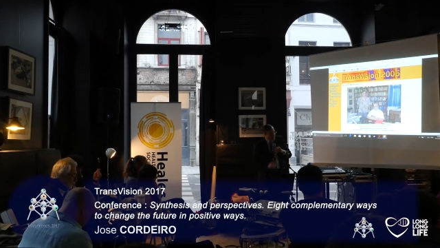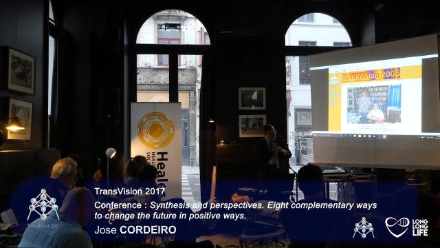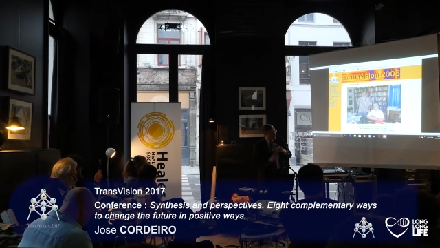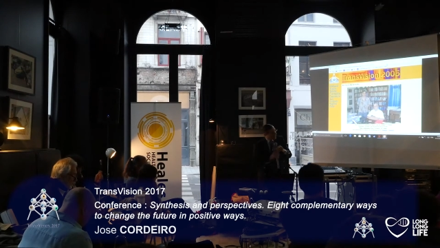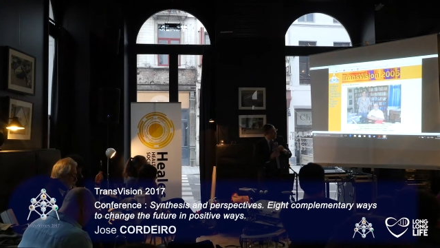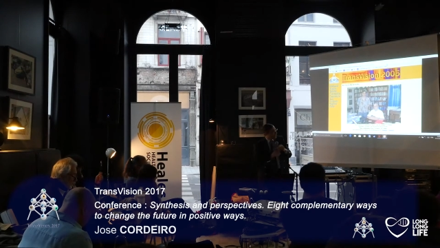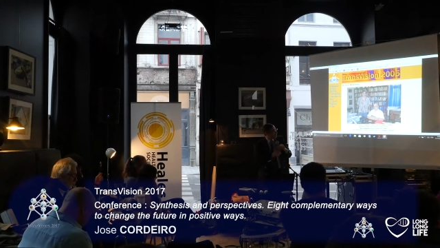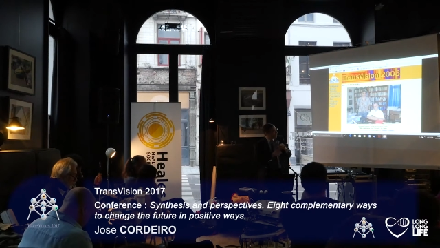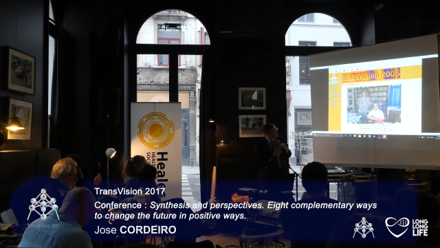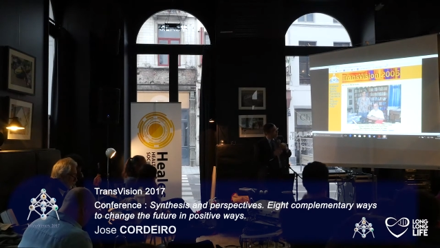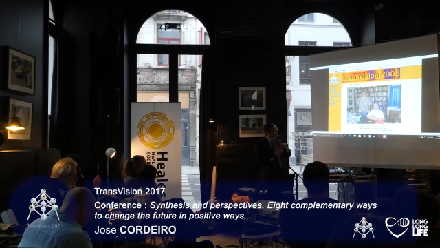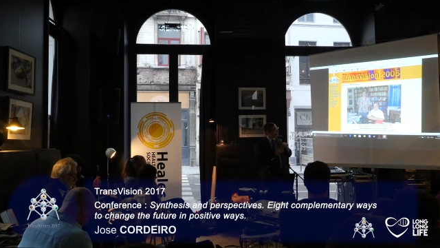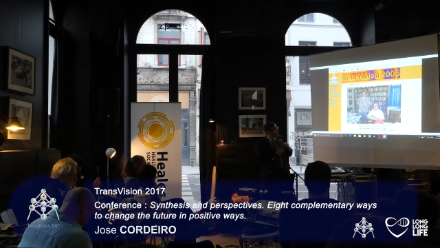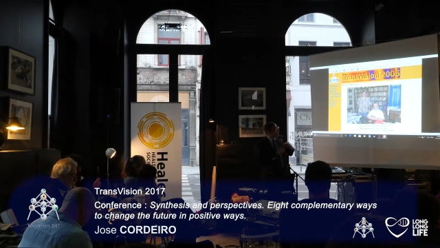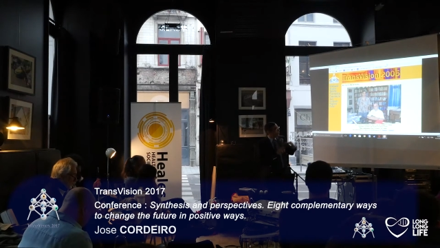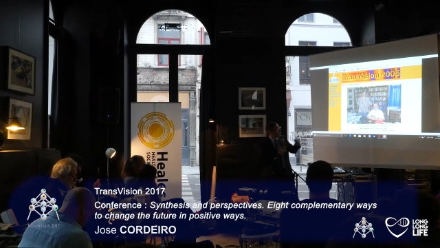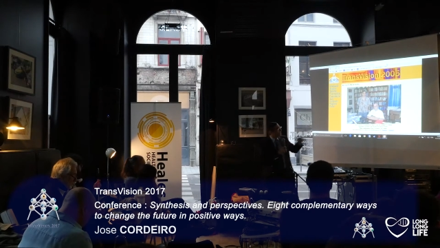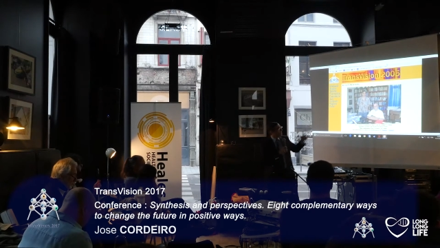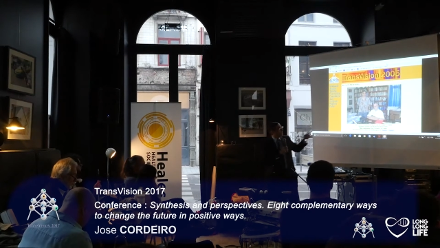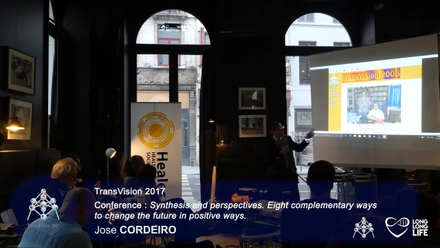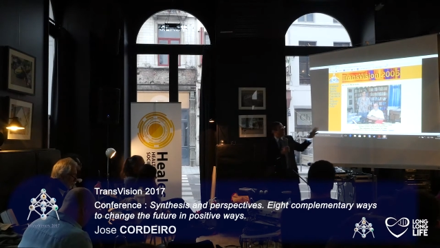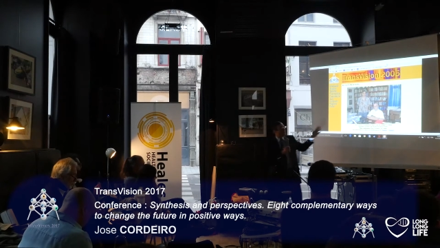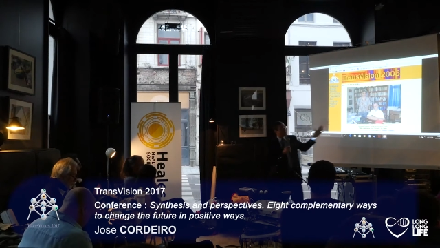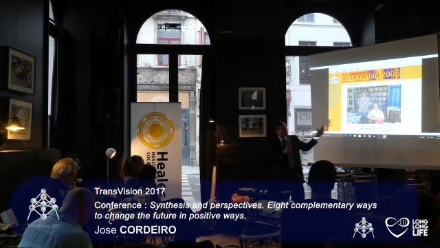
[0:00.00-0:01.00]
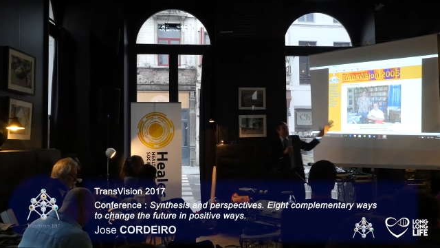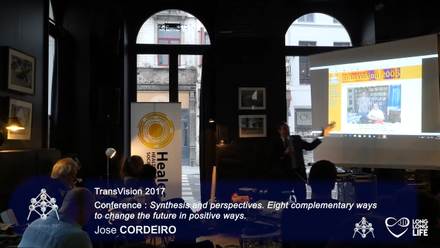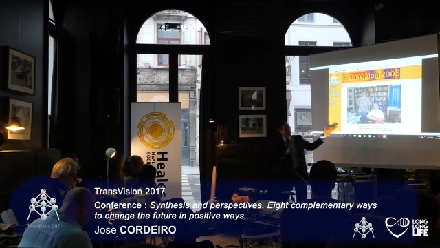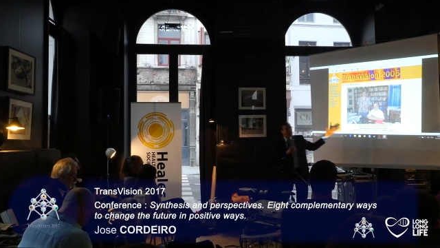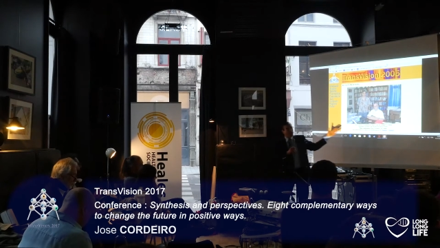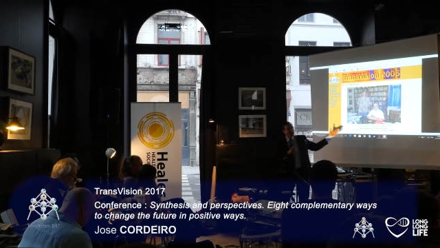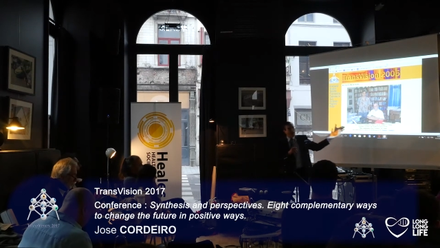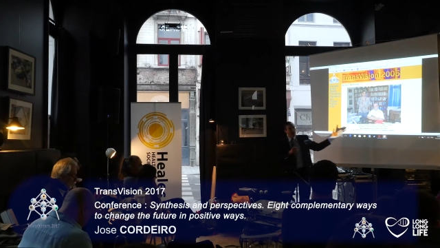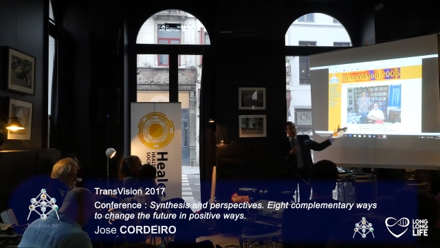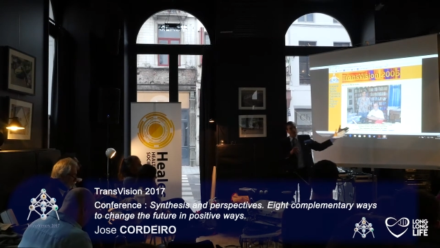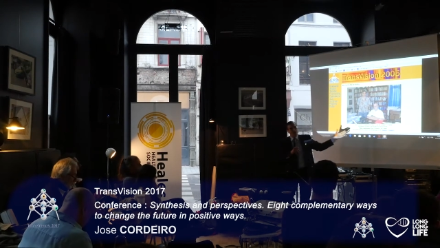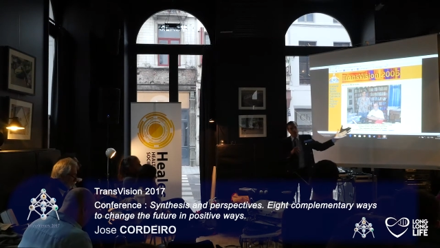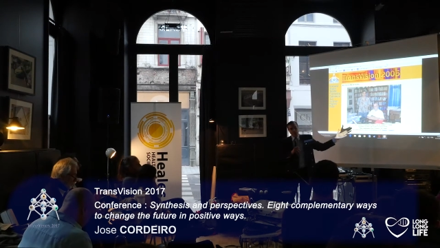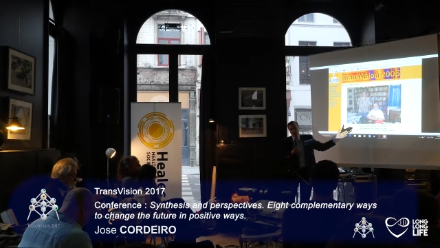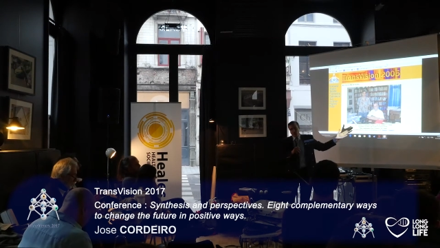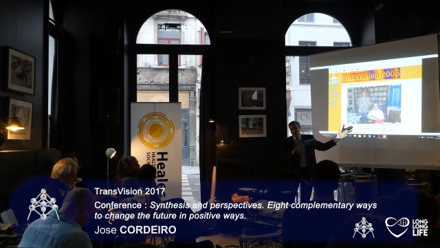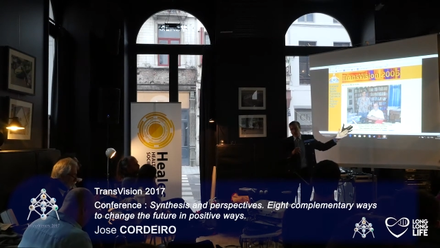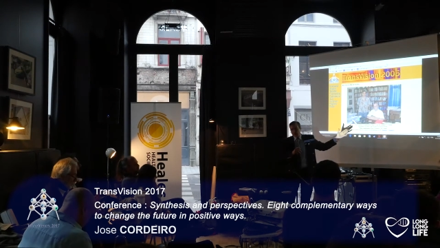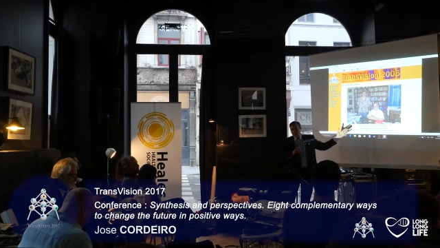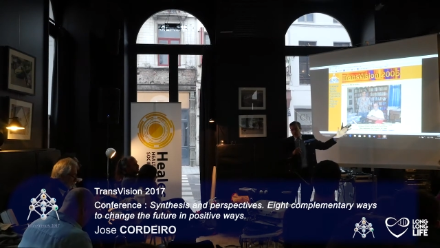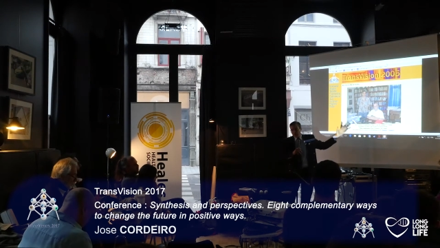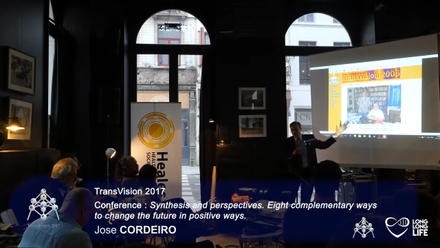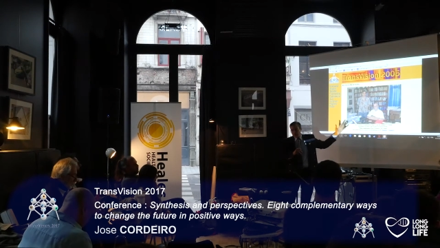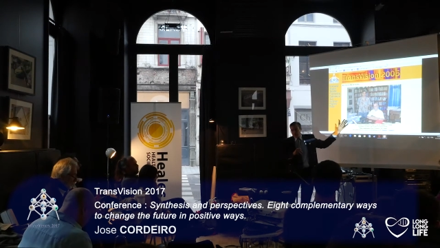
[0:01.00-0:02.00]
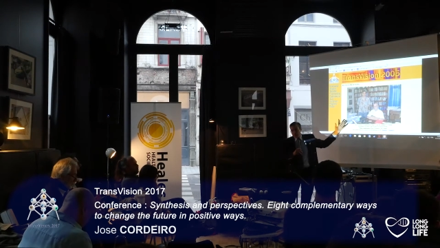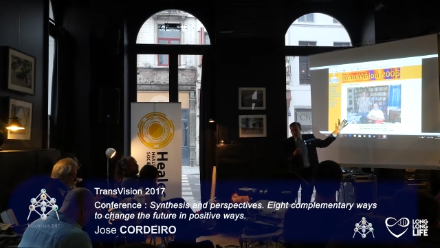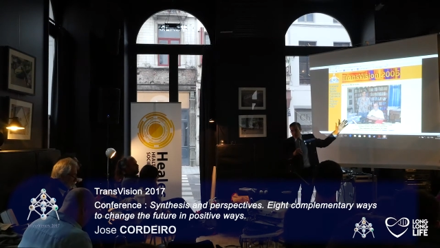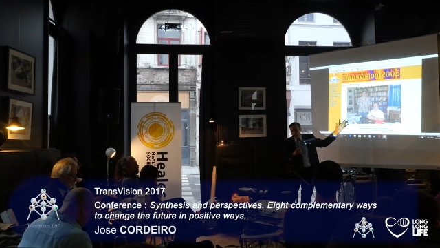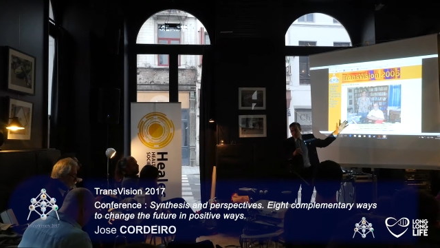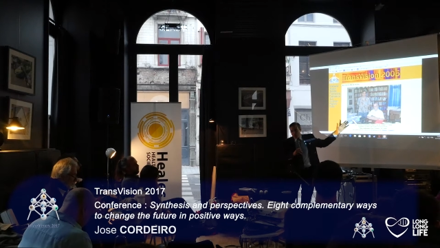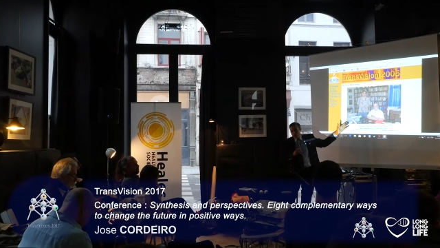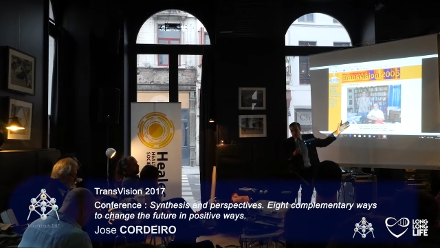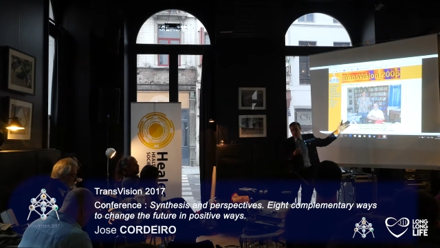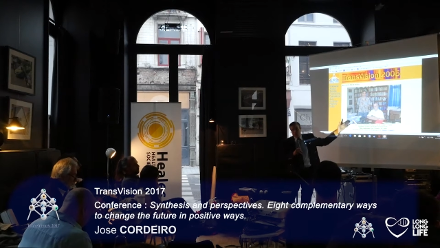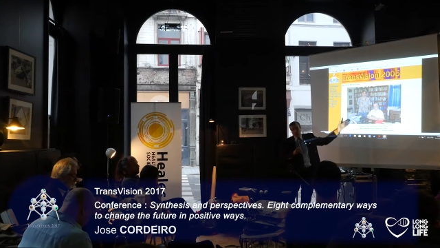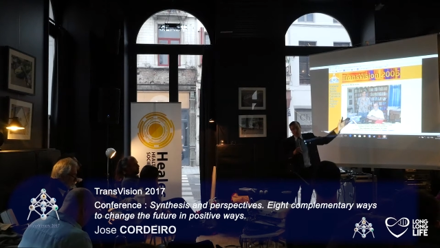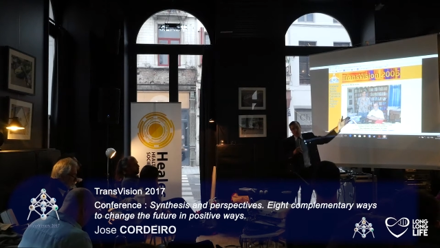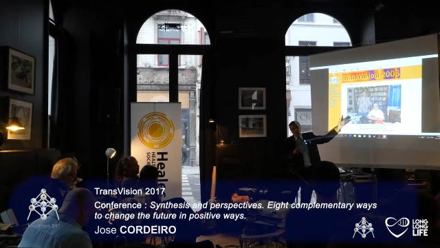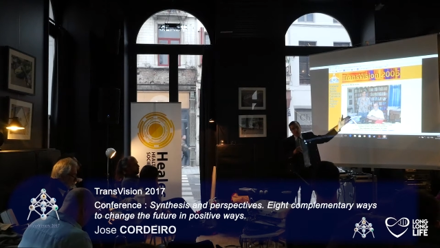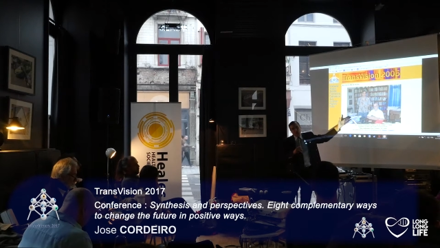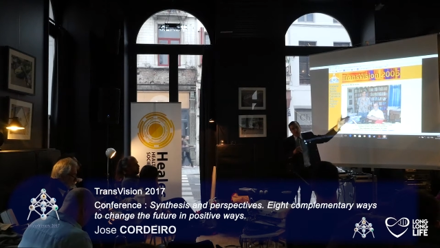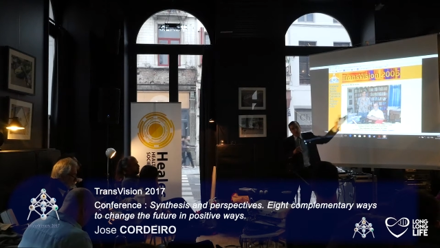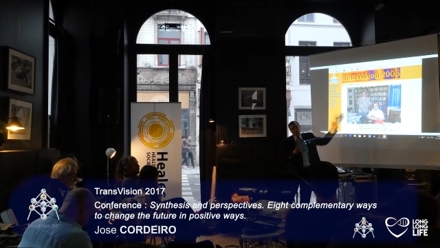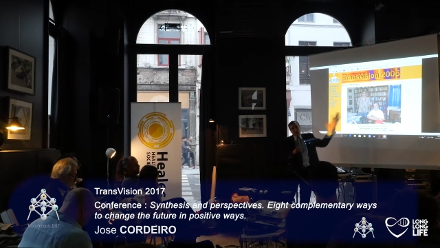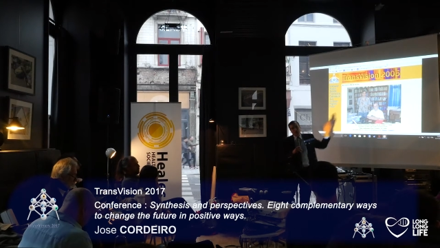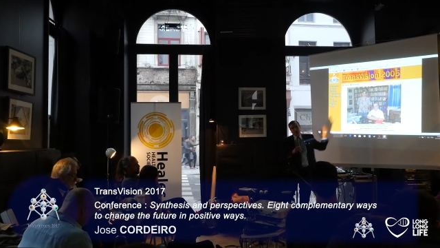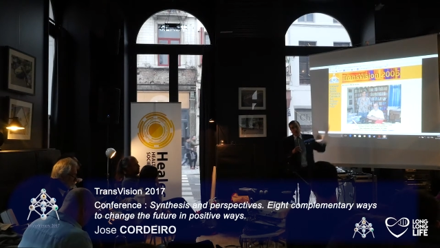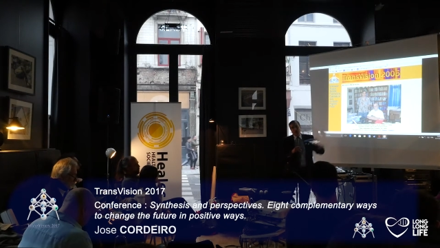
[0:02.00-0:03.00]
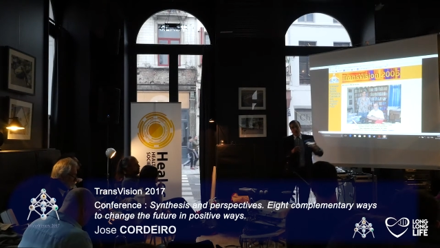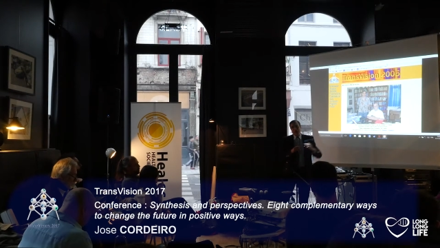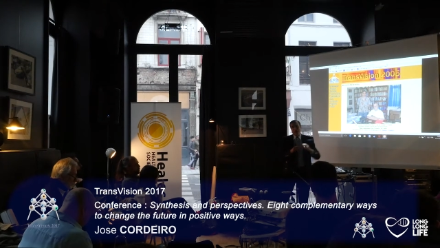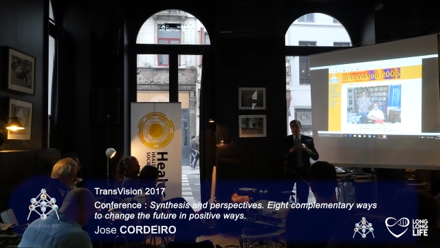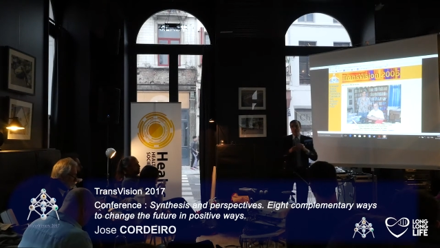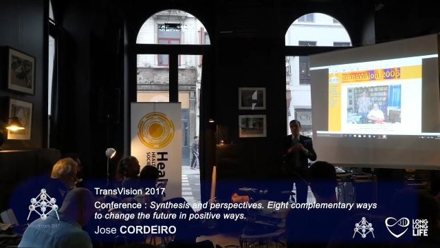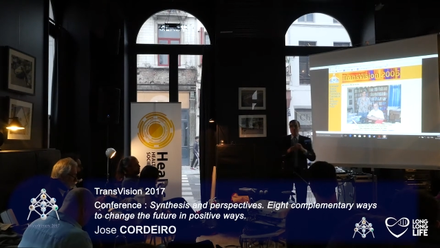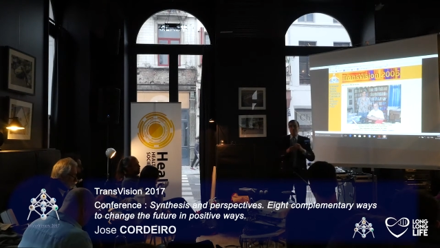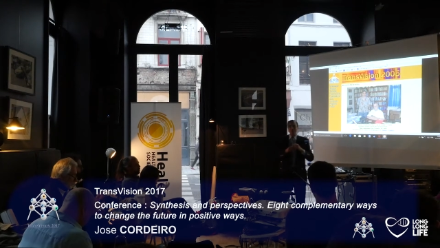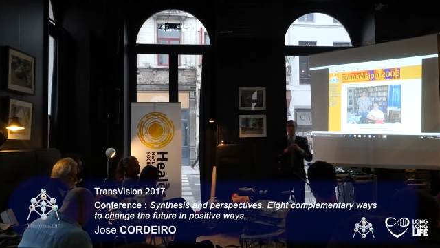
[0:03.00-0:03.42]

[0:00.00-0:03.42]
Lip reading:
[unreadable: no face in view]